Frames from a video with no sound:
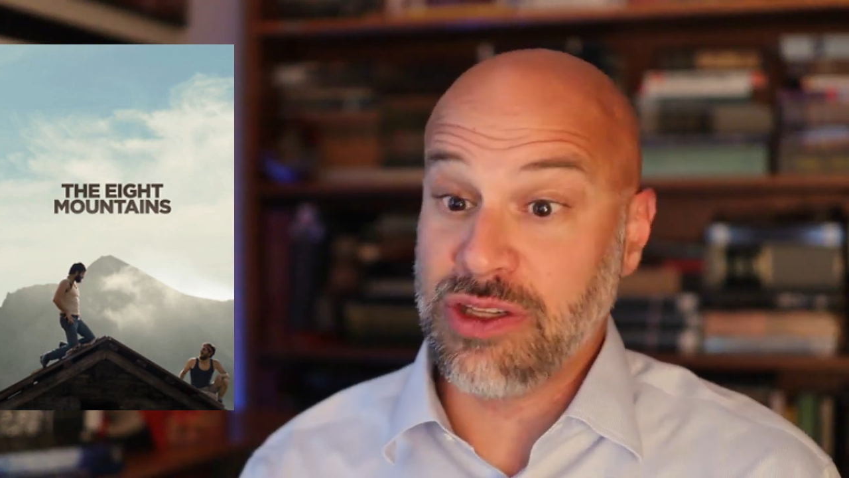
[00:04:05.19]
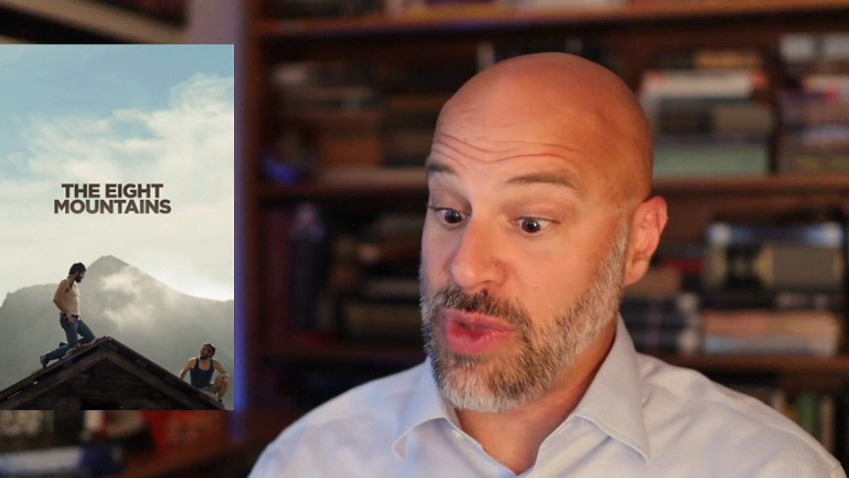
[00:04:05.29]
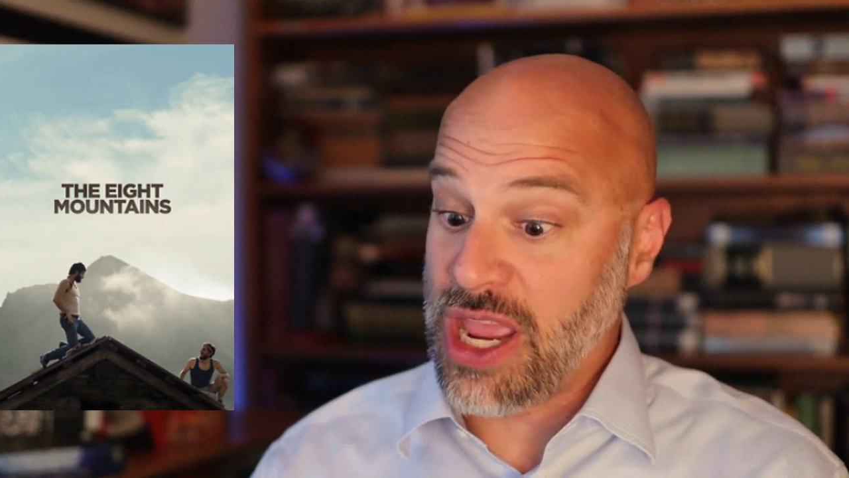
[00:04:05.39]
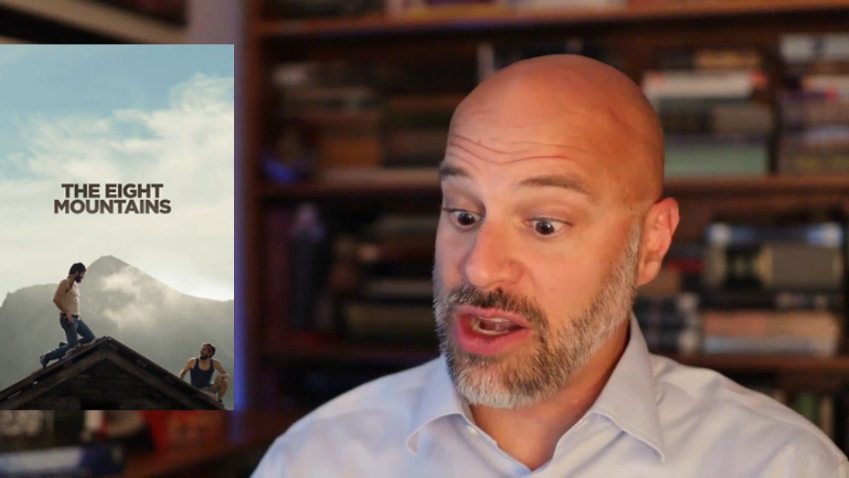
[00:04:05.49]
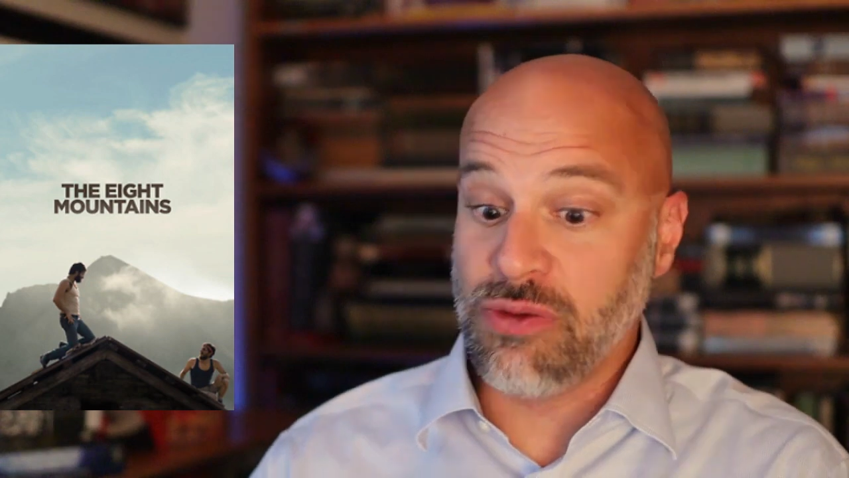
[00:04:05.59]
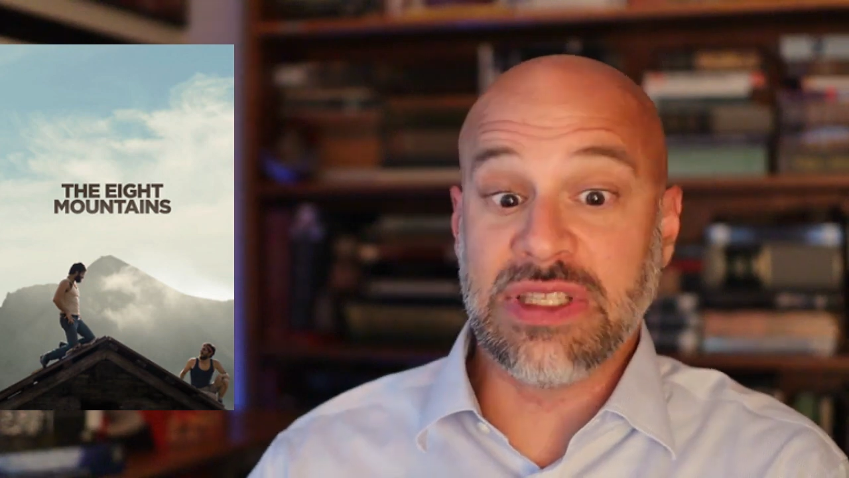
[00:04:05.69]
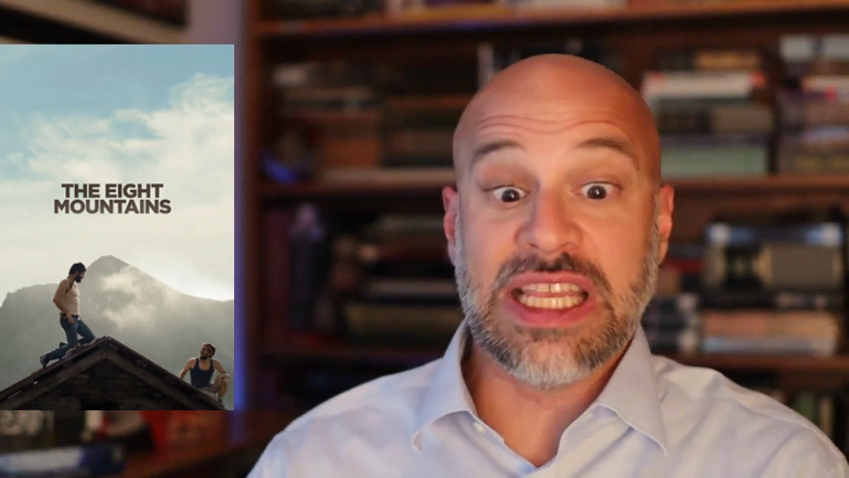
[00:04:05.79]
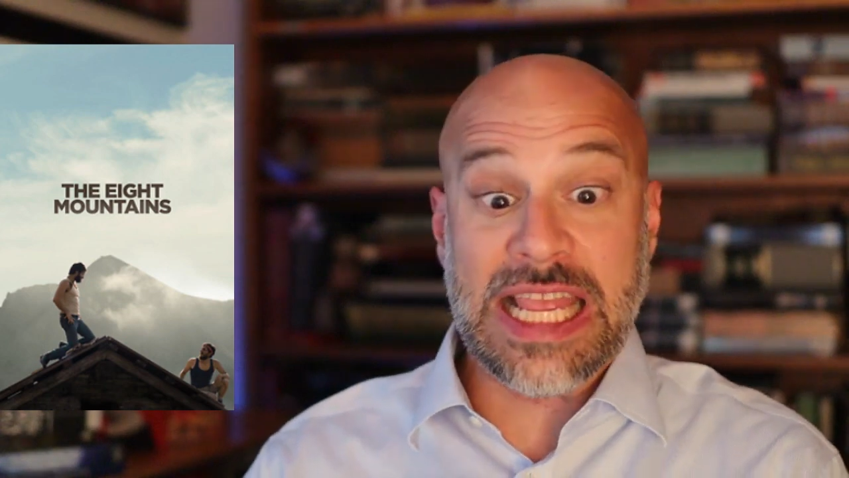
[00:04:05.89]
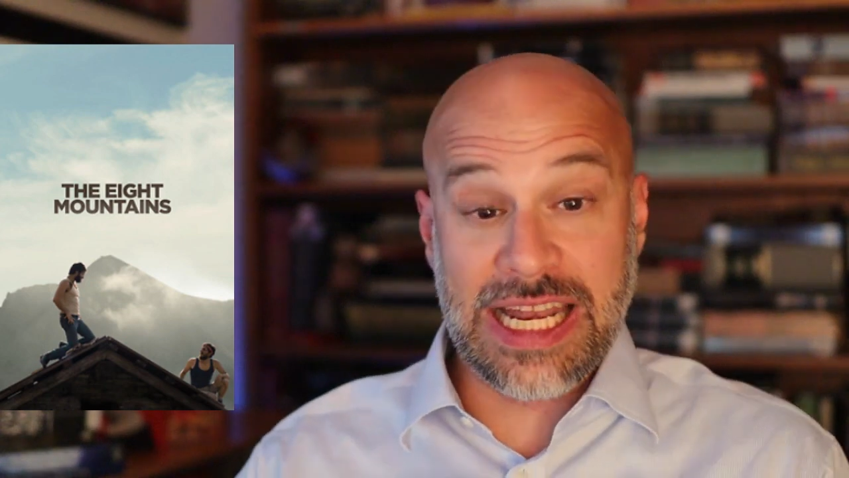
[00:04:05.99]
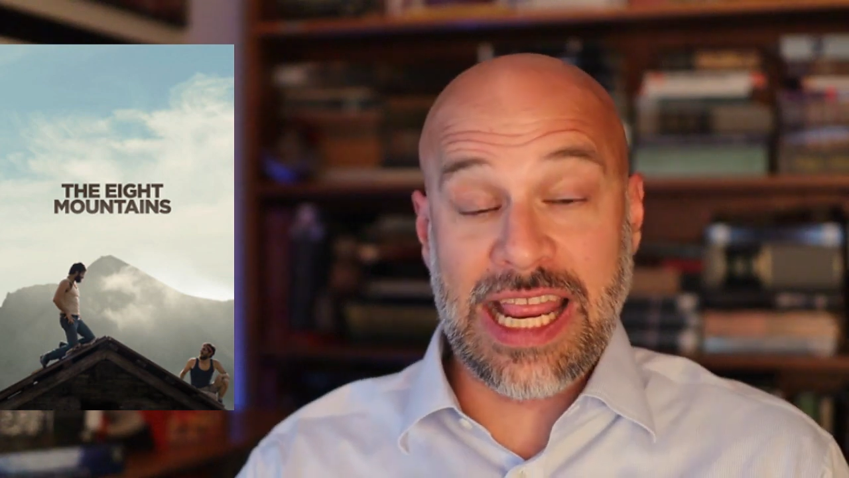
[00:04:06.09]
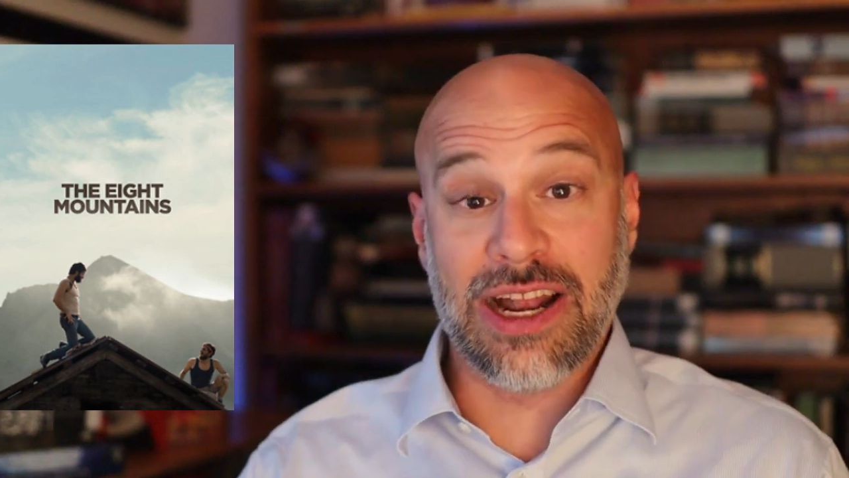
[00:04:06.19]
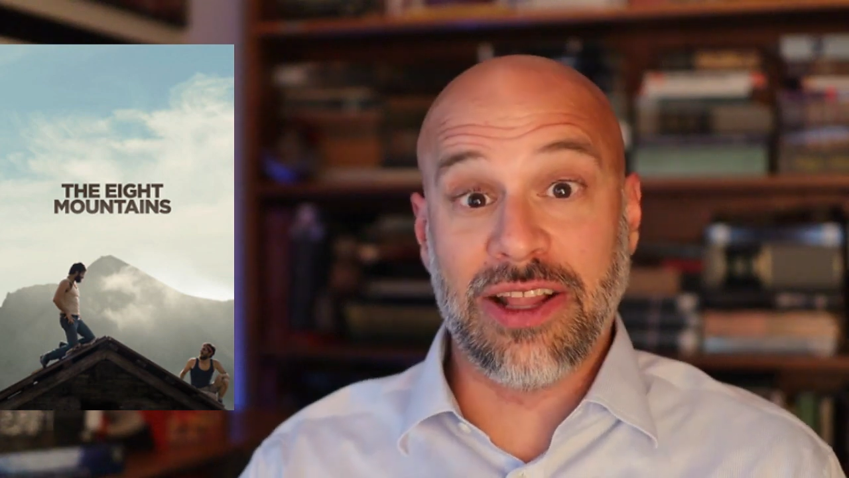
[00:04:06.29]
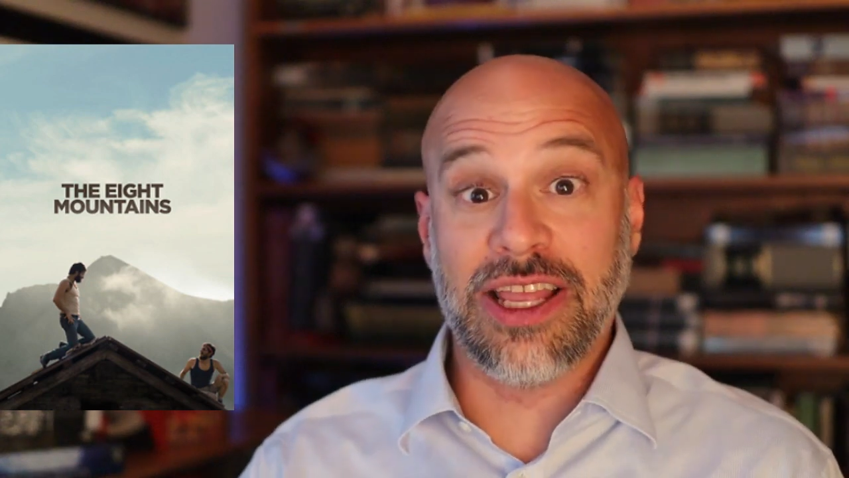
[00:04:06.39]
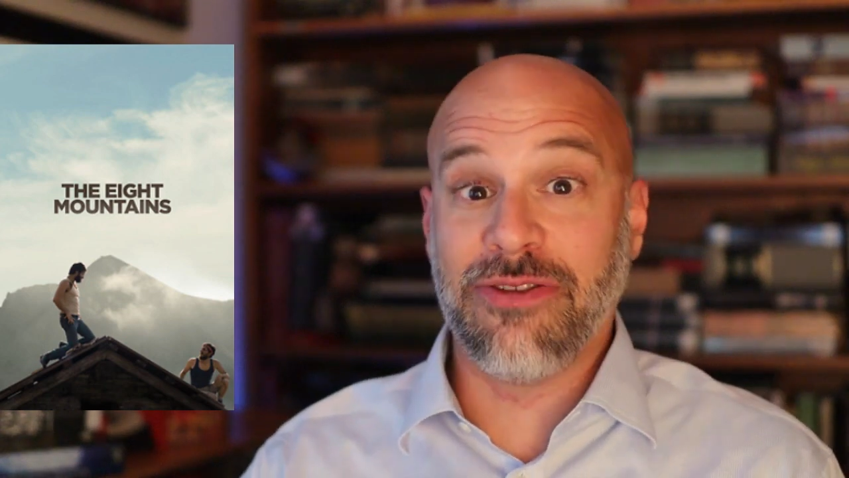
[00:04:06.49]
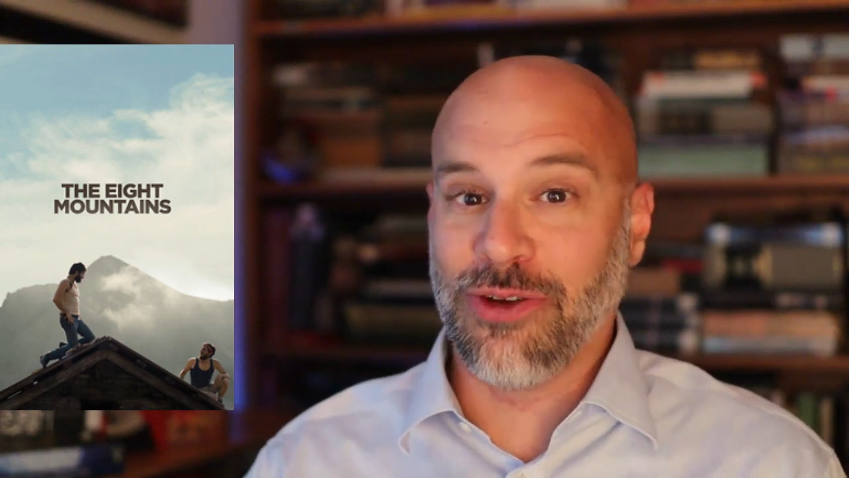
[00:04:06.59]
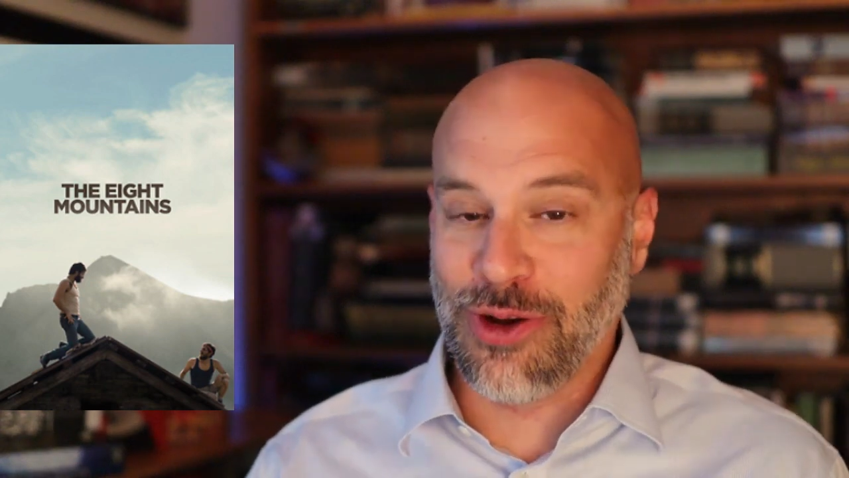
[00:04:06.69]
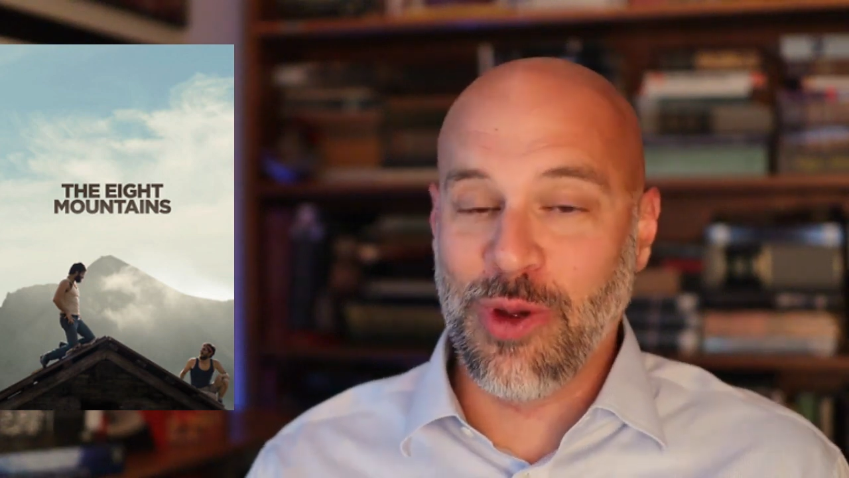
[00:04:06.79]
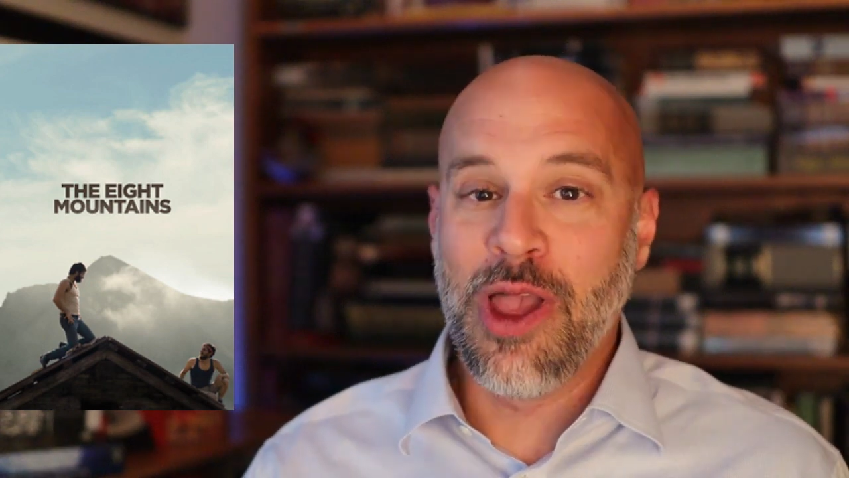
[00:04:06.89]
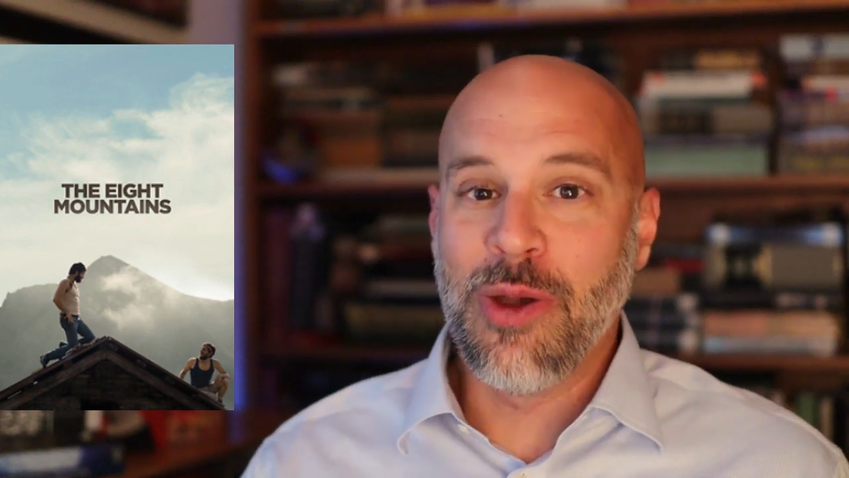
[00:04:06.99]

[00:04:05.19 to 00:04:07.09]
a man who was in Italy for